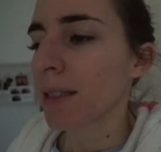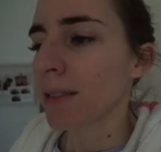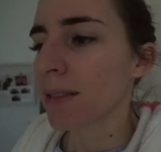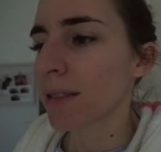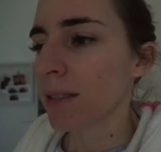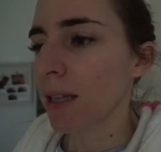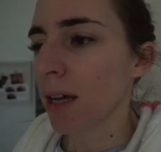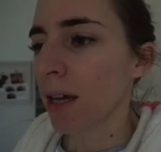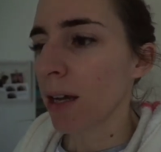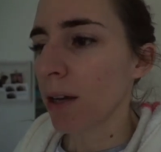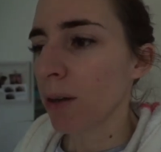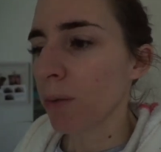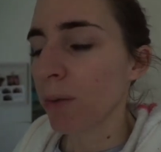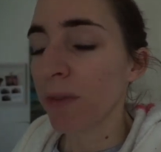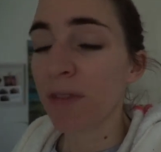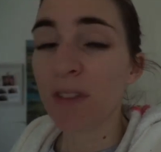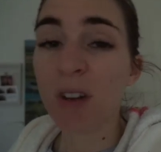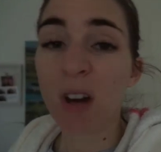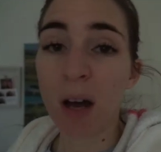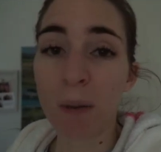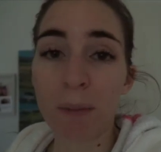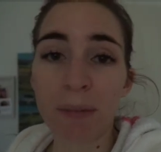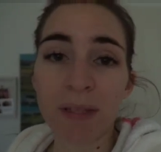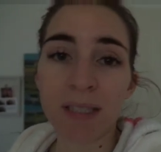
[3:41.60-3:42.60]
so we've
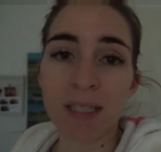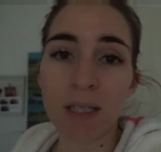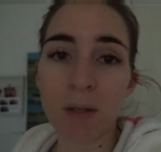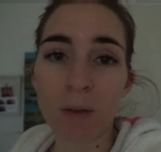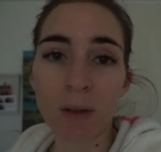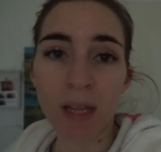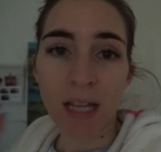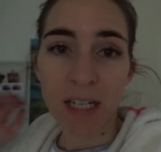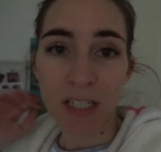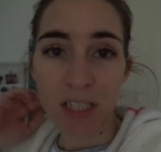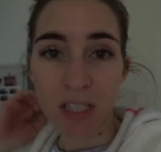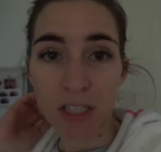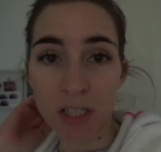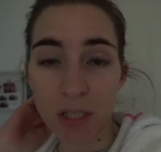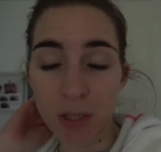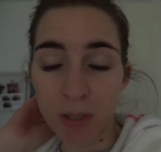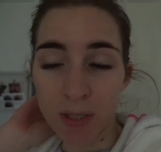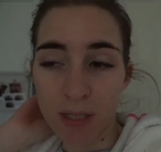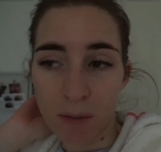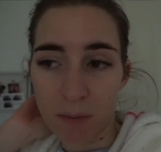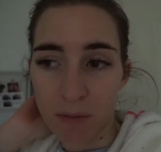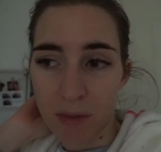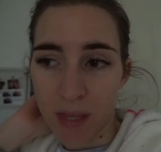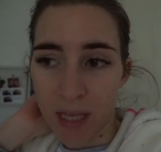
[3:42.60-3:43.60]
got up until then to do
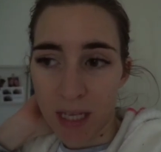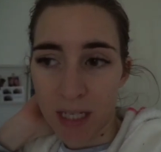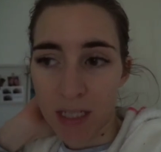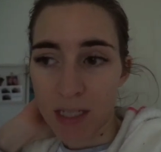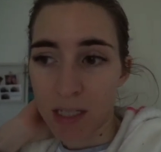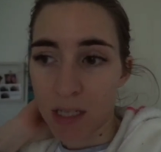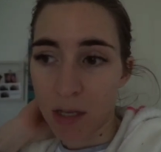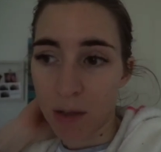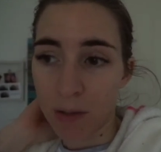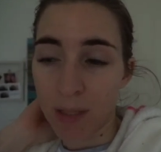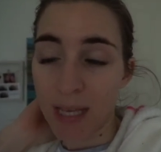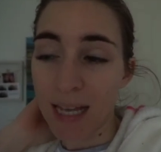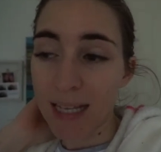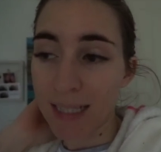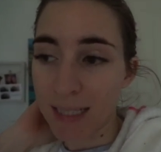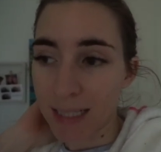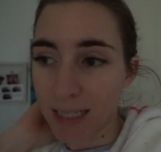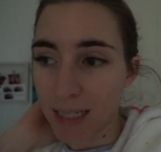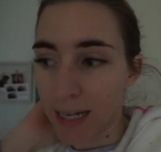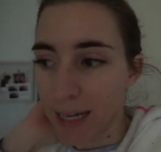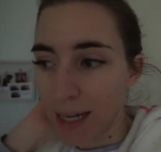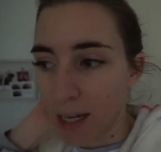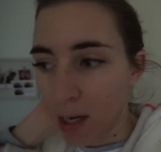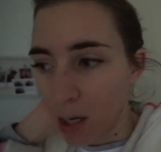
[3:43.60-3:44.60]
something. So
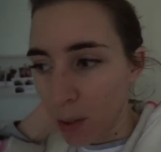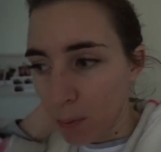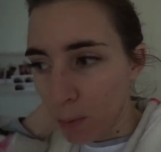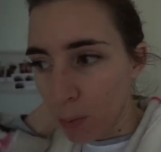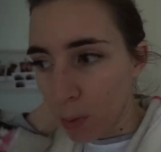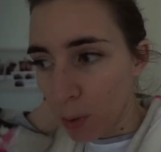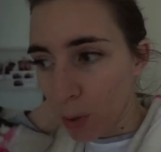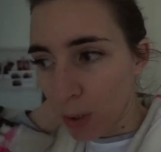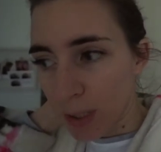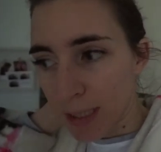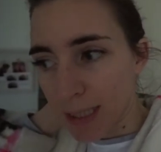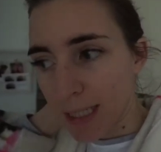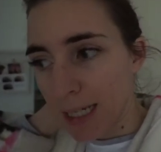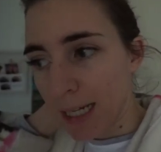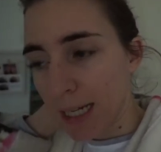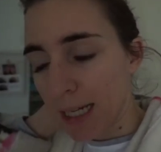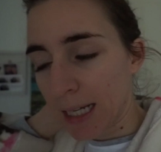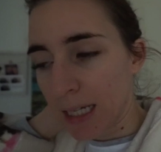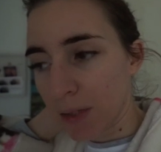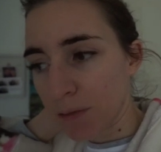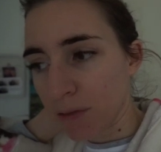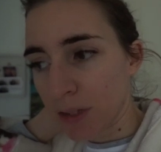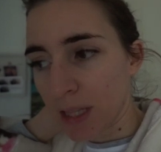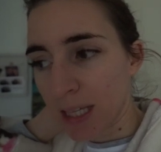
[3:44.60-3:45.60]
yesterday I booked
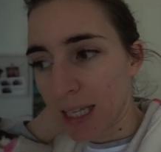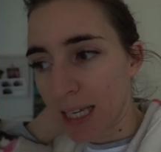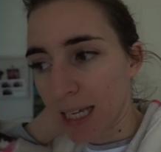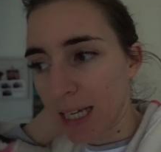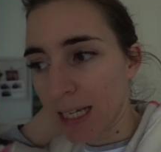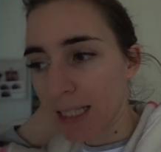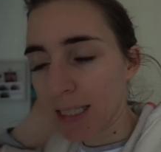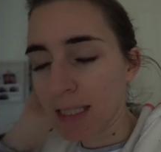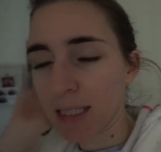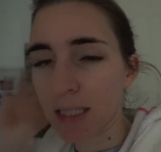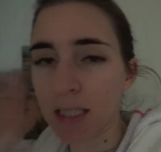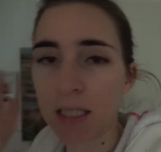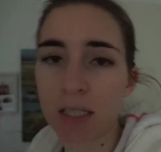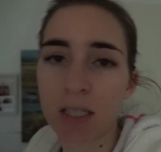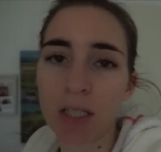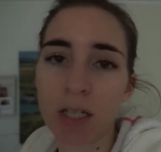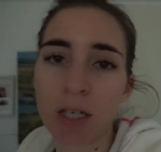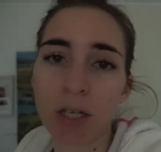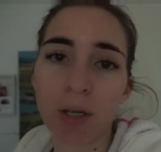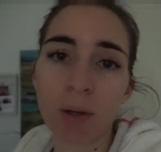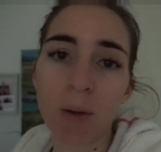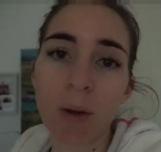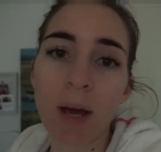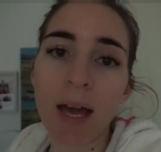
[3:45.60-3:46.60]
in for the kids to
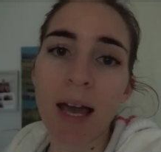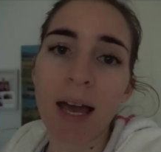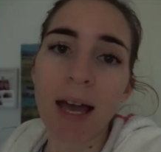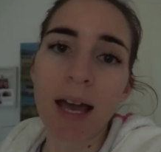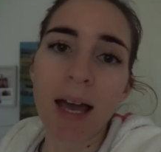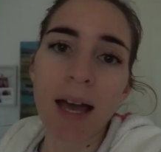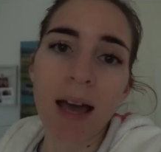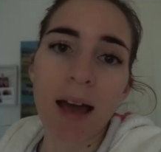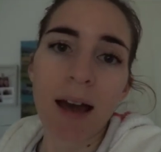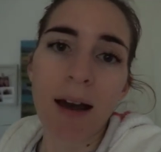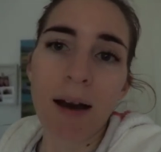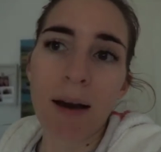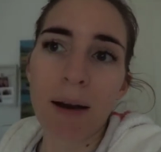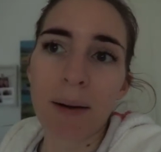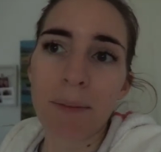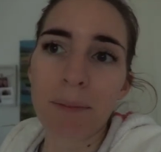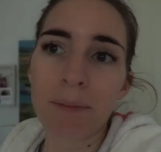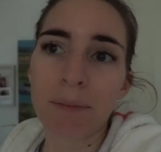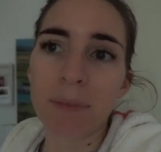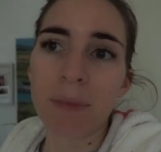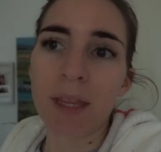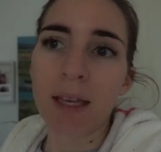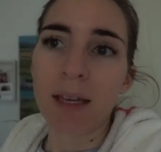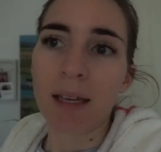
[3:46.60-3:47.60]
do,
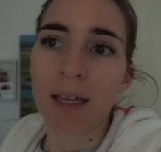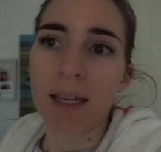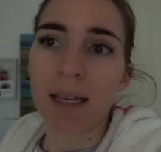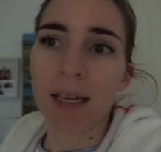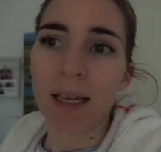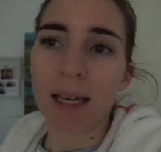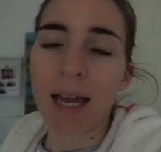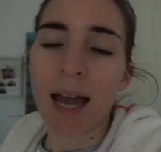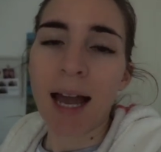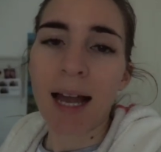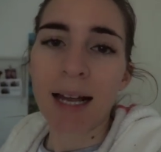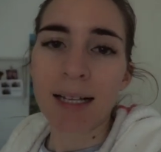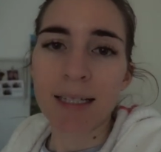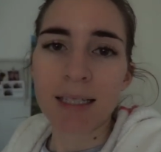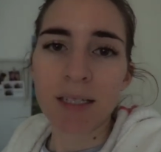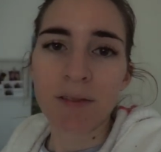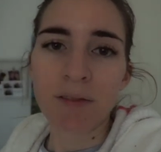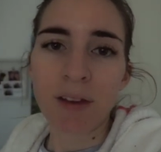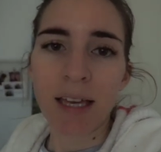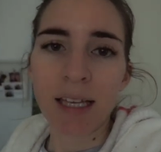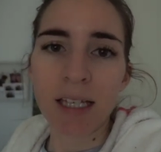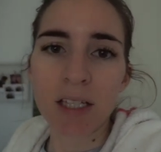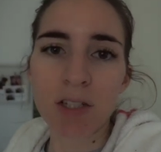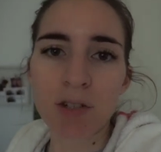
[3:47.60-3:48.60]
um, they
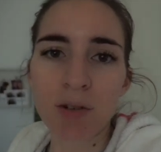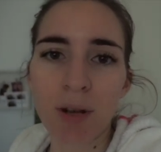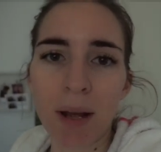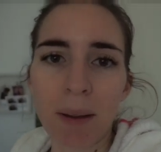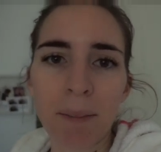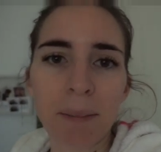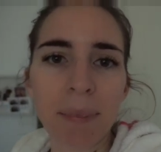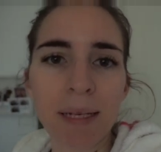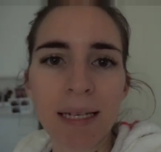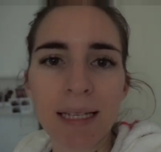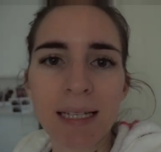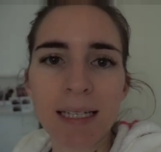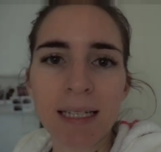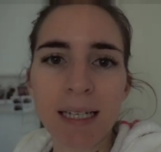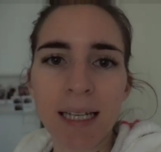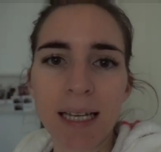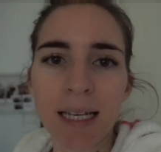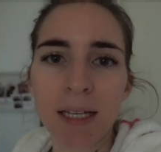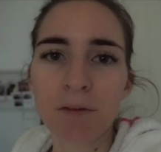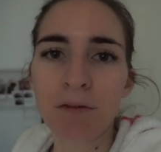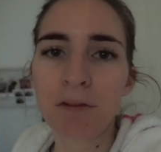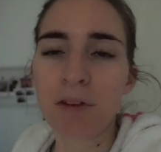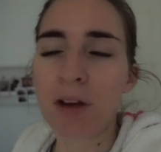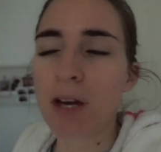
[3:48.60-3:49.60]
activate
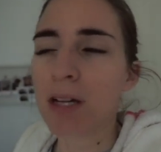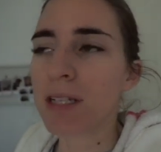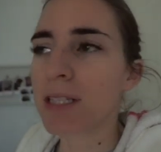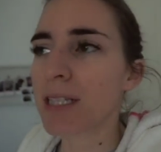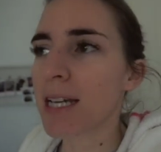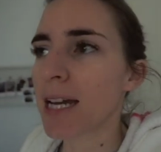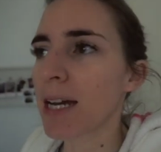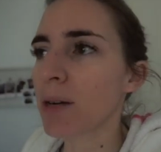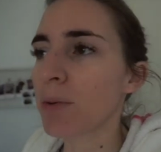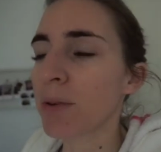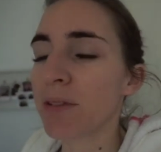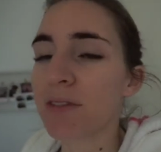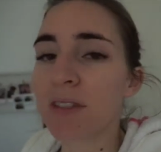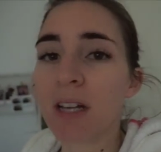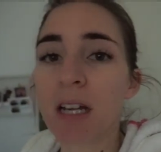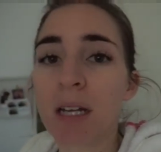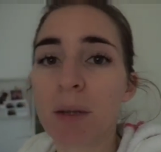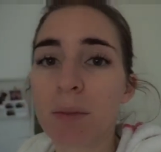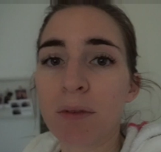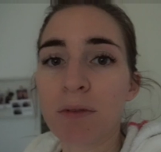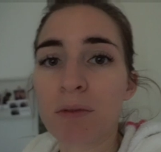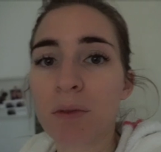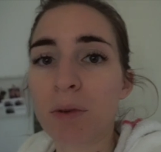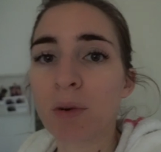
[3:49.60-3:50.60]
trampolining in Ferndown. We've done
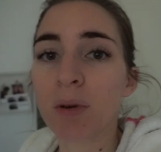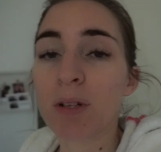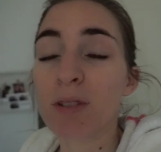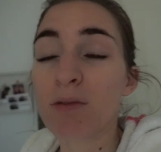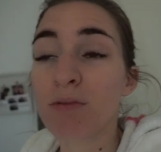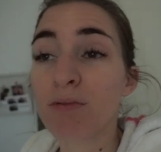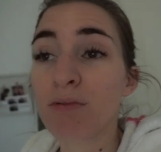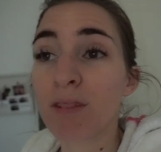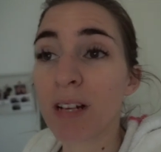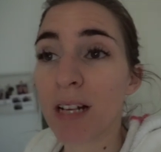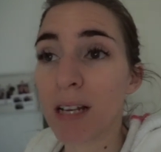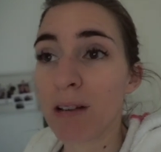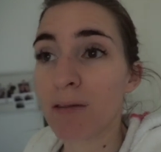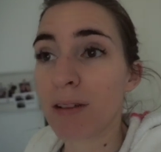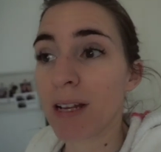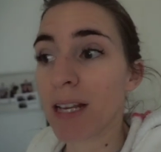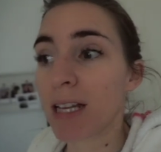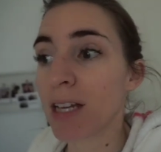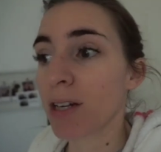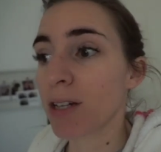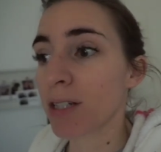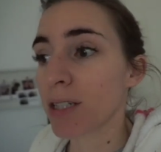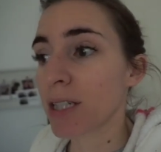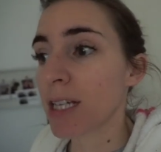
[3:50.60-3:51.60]
it before, it's really, really
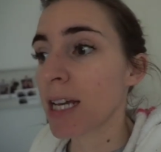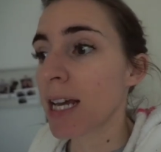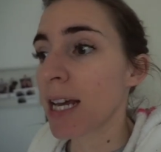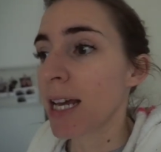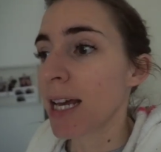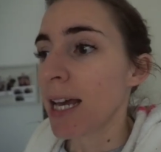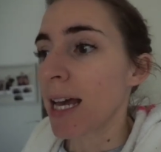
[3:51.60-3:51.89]
good.